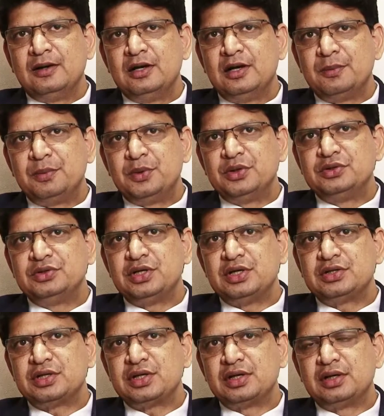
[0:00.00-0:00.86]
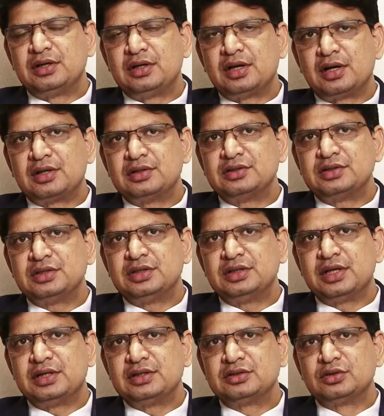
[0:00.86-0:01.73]
depreciation in currency,
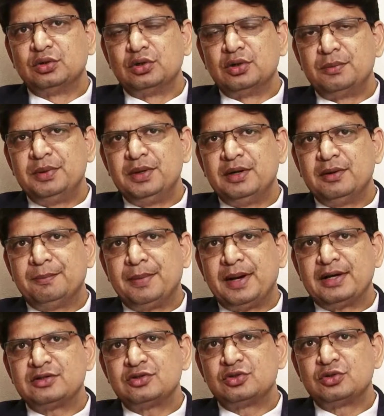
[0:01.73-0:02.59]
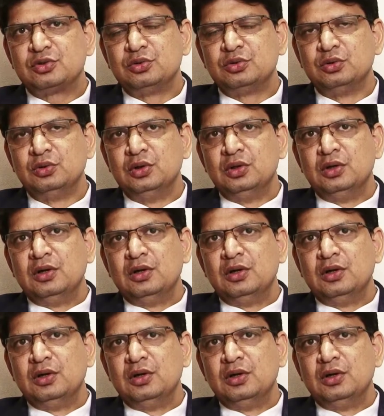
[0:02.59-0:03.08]
there is going to be a pass-through